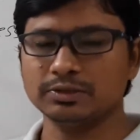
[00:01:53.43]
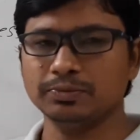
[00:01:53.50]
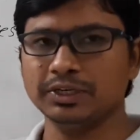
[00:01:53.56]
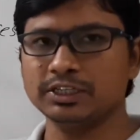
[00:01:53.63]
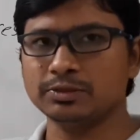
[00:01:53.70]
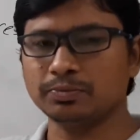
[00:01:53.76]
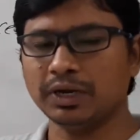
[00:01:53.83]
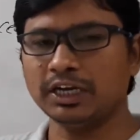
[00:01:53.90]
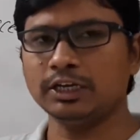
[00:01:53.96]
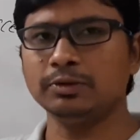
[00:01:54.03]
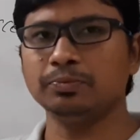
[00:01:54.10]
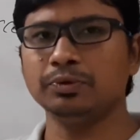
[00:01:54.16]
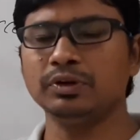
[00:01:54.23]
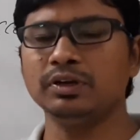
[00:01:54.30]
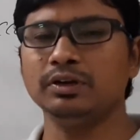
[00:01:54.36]
Means
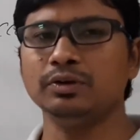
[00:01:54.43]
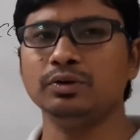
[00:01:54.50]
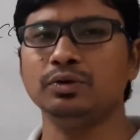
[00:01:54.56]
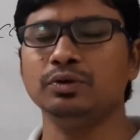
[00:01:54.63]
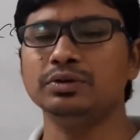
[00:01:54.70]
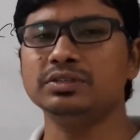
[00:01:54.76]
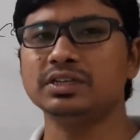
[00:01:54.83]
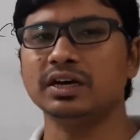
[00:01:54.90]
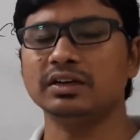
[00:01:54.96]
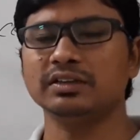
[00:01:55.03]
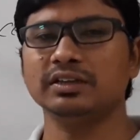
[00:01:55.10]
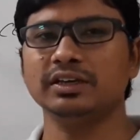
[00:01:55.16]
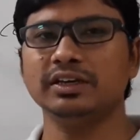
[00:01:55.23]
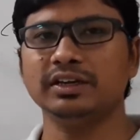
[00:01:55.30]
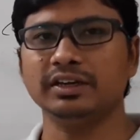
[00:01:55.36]
multiple nodes are
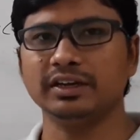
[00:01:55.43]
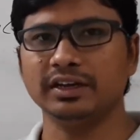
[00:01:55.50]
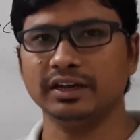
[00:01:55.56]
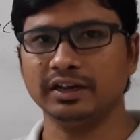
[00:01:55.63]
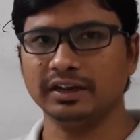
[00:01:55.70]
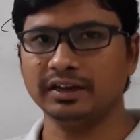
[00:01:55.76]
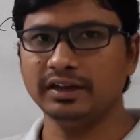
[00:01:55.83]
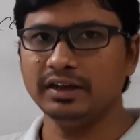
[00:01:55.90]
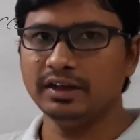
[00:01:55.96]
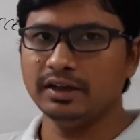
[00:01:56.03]
there in a